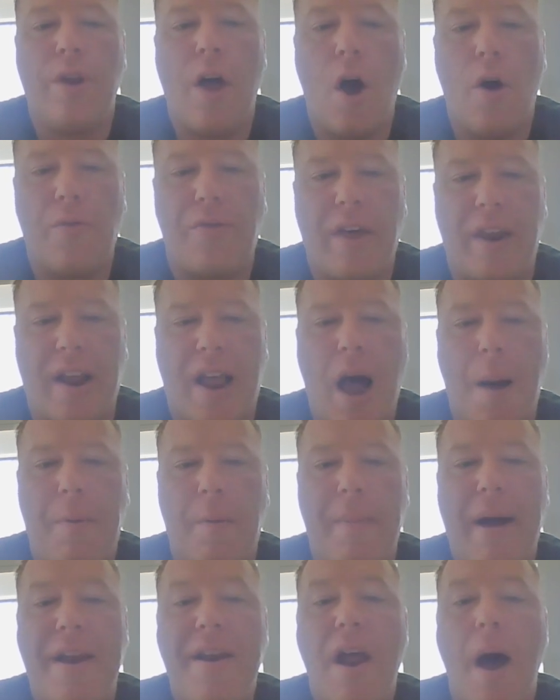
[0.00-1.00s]
note that a
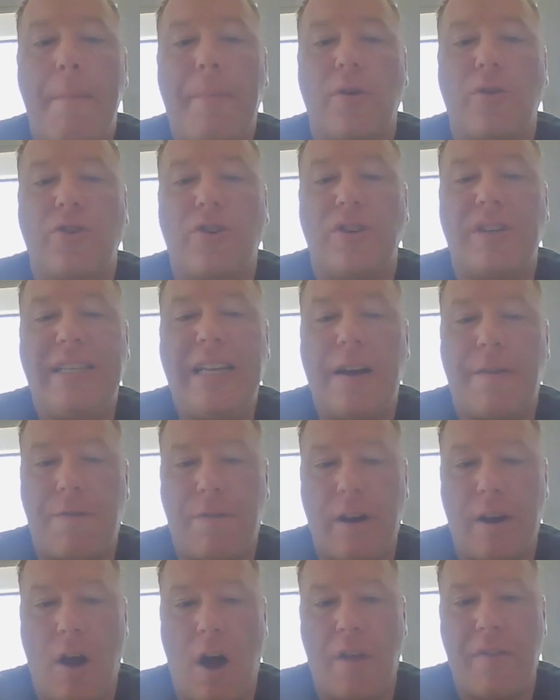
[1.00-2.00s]
couple of my numbers are
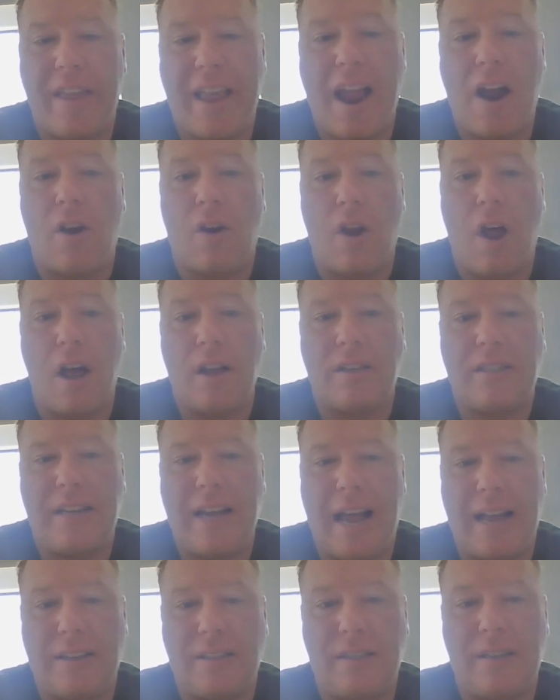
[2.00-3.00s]
different on the air loss
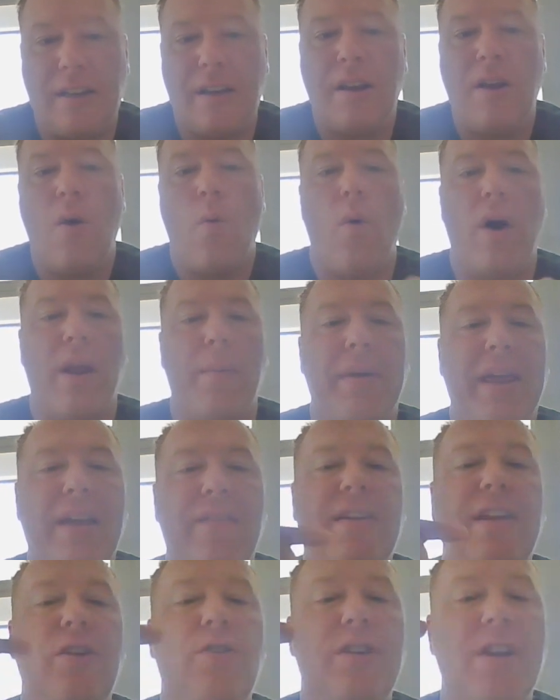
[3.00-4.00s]
test. What I'm
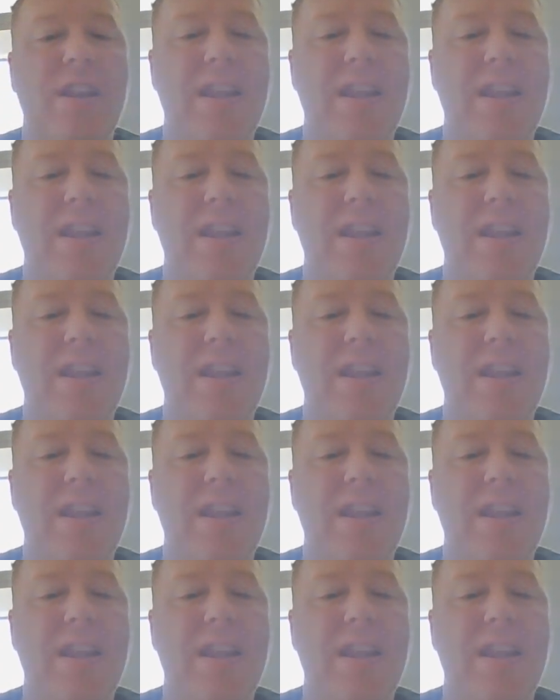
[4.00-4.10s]
giving you